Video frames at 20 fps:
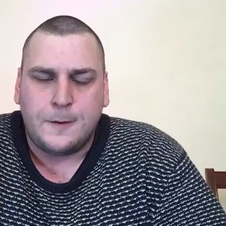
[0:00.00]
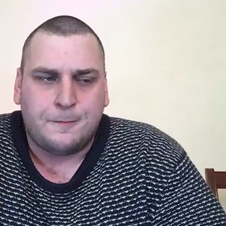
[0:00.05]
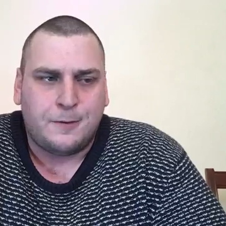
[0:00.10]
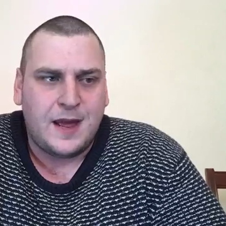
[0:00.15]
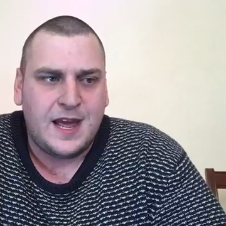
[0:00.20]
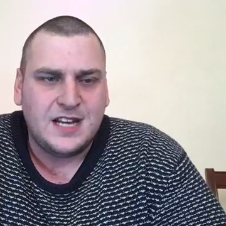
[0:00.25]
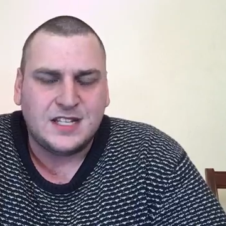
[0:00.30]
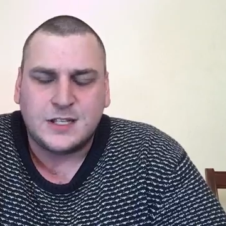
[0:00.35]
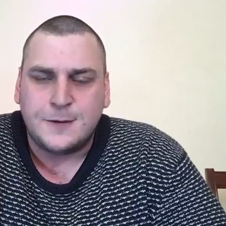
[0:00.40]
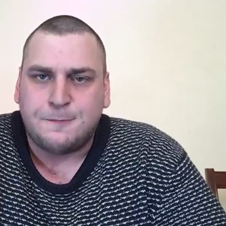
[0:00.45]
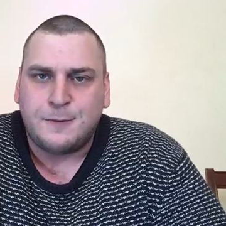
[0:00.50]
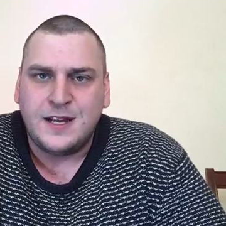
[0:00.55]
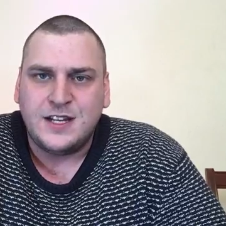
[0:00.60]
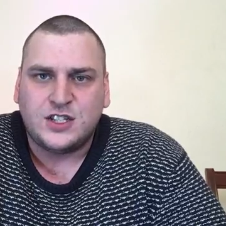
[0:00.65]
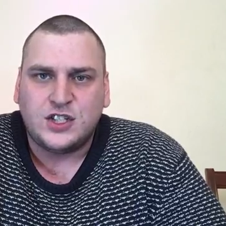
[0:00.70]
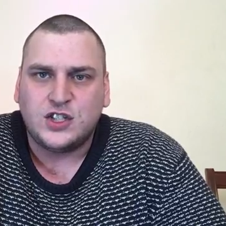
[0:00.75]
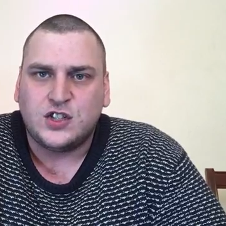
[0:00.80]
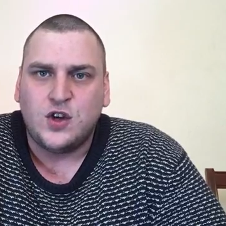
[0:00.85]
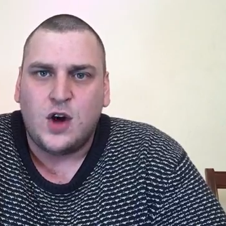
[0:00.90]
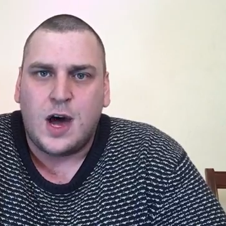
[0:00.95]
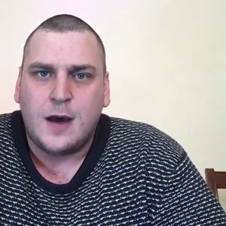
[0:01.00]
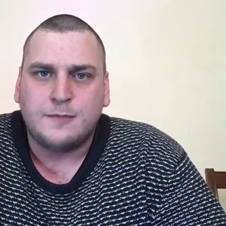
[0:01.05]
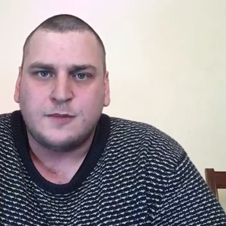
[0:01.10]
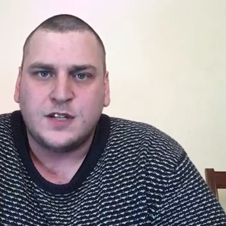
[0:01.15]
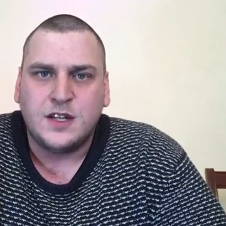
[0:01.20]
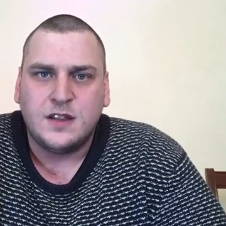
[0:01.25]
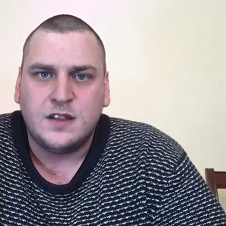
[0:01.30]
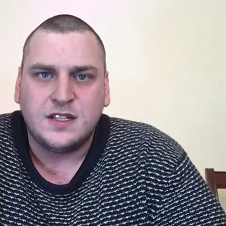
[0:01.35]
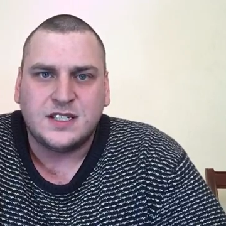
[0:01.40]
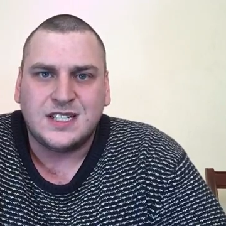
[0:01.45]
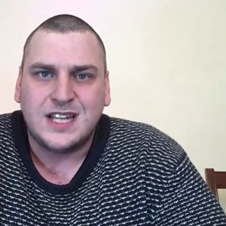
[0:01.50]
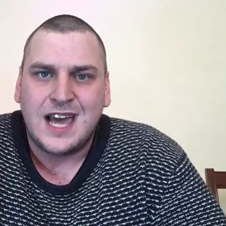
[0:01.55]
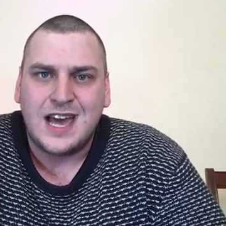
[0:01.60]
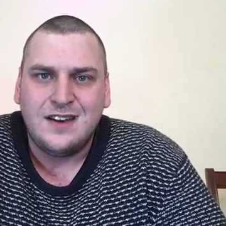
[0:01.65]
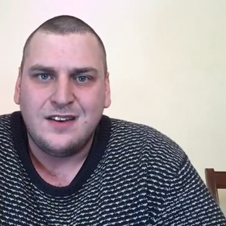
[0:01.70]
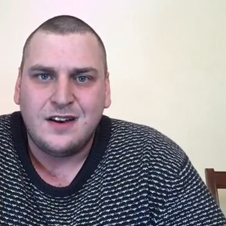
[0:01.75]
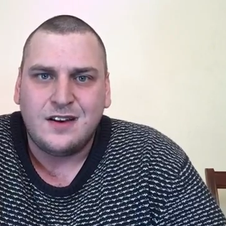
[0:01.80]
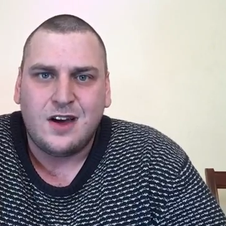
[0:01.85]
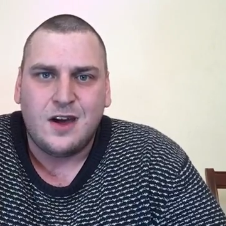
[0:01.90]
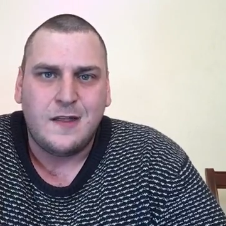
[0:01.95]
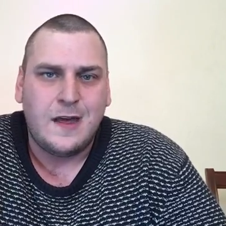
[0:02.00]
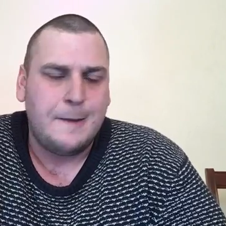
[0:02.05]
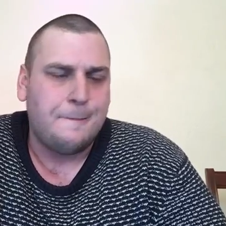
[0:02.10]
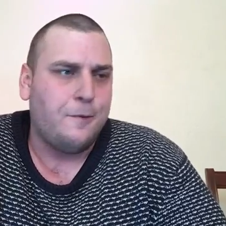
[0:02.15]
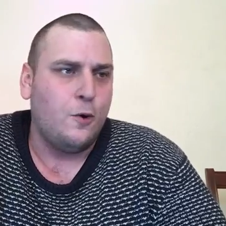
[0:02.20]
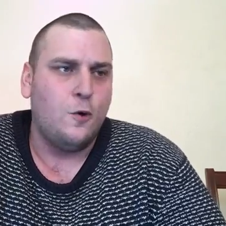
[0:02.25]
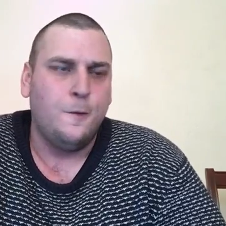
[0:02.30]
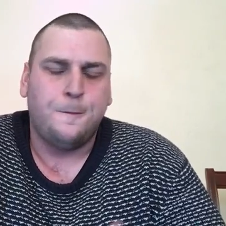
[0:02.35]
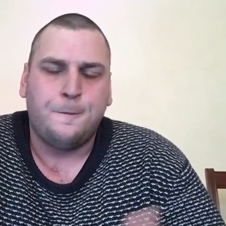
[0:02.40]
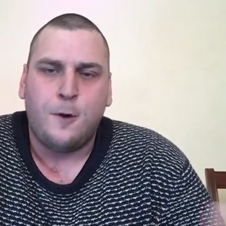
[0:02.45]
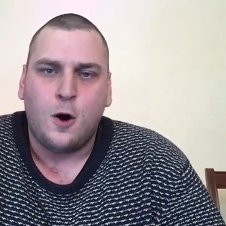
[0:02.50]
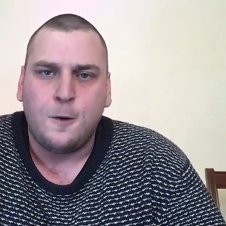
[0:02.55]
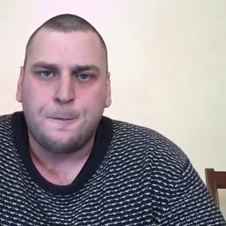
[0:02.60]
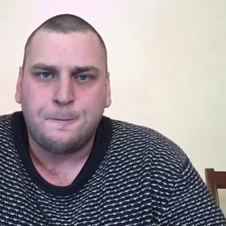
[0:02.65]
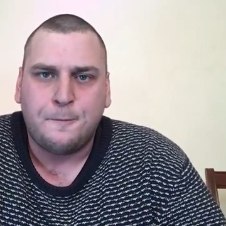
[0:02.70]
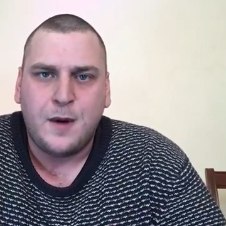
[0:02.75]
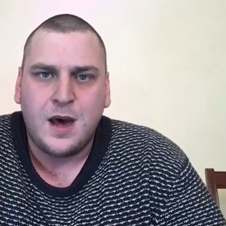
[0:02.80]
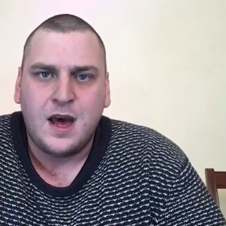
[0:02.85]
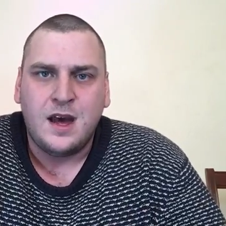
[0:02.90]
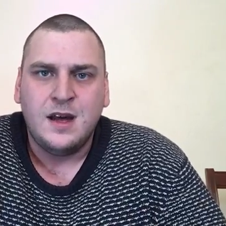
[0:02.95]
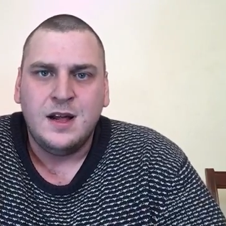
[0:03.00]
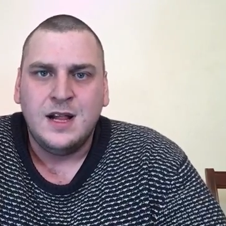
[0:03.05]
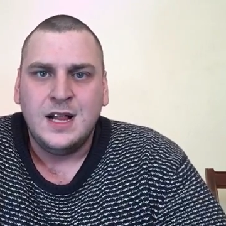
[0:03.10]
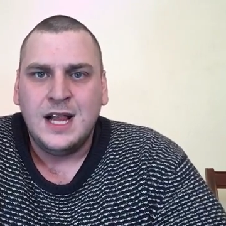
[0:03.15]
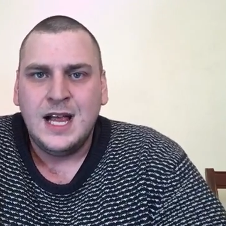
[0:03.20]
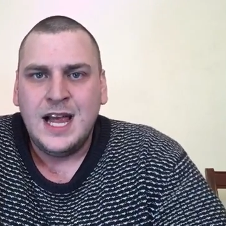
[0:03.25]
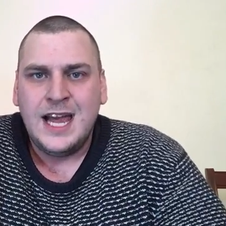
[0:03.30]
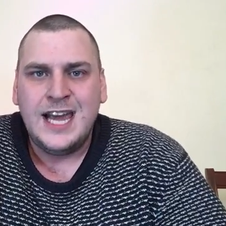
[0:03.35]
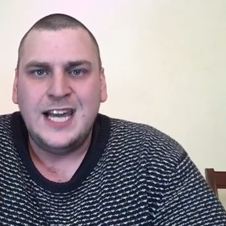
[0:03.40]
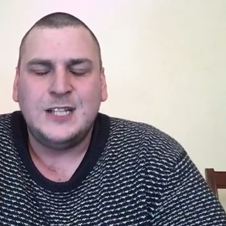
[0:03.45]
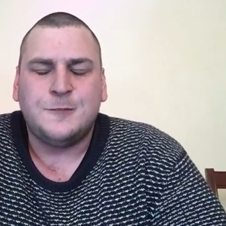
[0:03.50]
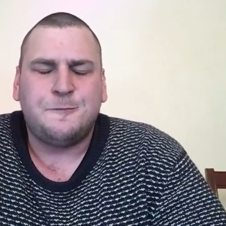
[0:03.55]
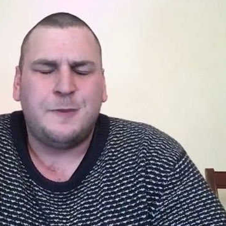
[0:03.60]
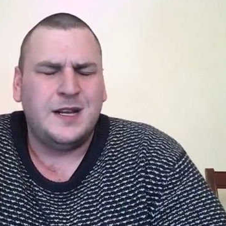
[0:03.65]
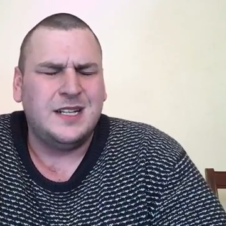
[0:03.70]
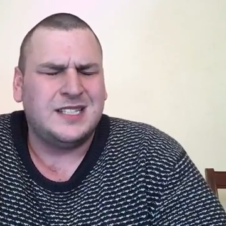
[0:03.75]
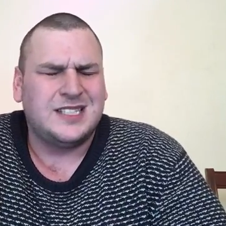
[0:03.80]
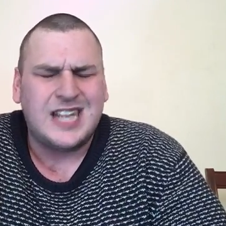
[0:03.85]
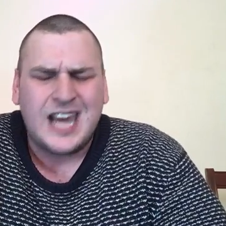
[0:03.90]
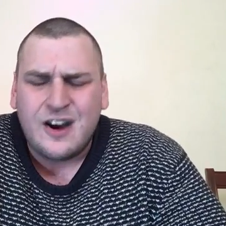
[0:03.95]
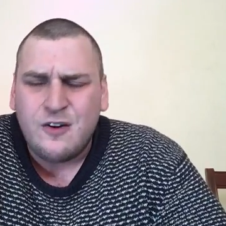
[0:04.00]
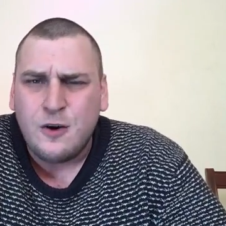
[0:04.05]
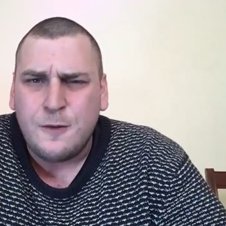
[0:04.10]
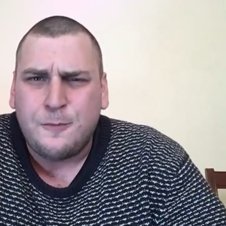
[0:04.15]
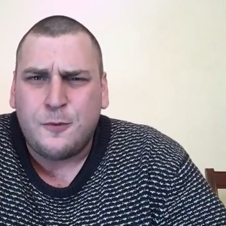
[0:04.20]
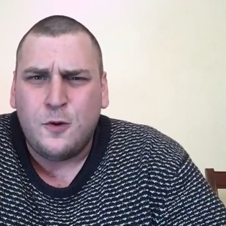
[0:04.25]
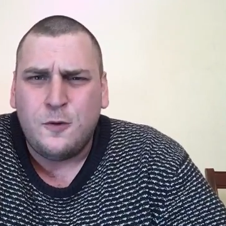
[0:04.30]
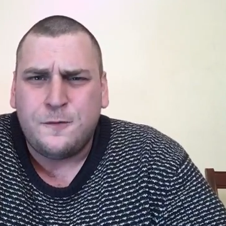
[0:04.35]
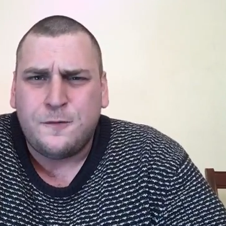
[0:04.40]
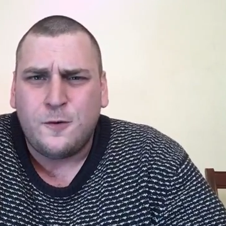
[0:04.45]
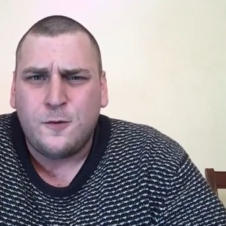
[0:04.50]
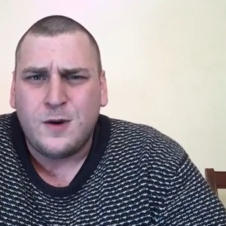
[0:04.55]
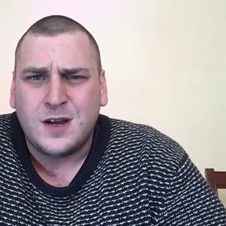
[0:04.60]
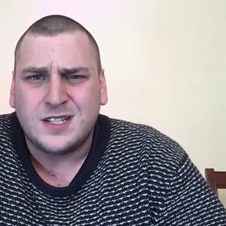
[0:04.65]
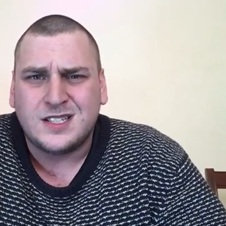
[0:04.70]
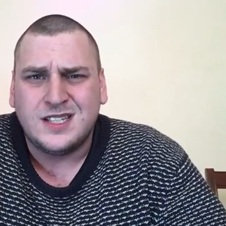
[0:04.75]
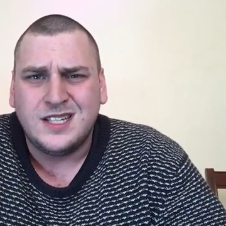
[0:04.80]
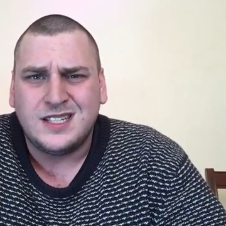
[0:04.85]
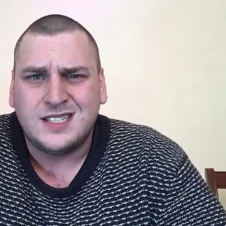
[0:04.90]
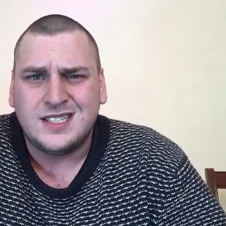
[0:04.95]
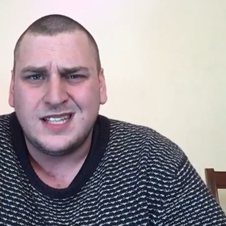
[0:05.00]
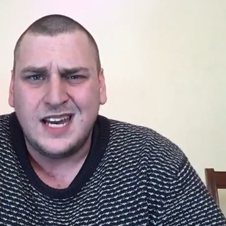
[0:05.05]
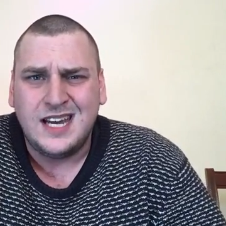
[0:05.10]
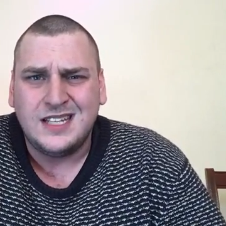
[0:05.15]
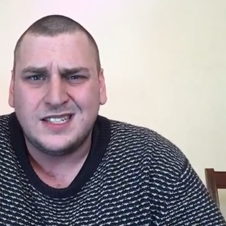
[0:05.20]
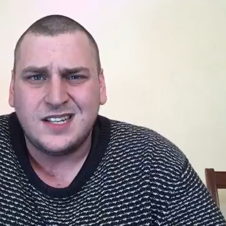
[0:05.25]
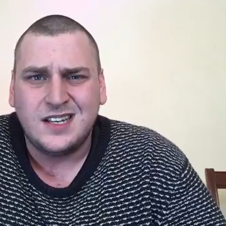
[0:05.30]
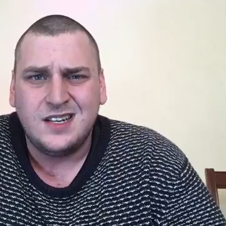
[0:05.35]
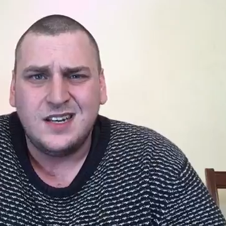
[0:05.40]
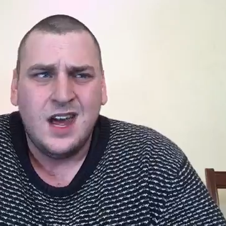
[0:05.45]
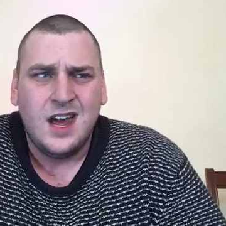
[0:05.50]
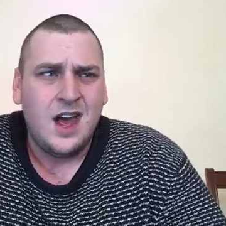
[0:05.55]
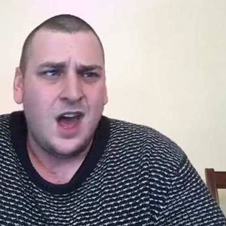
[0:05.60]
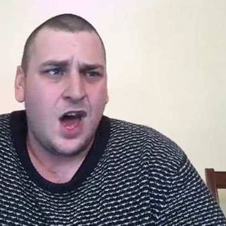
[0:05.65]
players. The players just not up to the standard, are they? Paul Pogba, he's been terrible for us this season.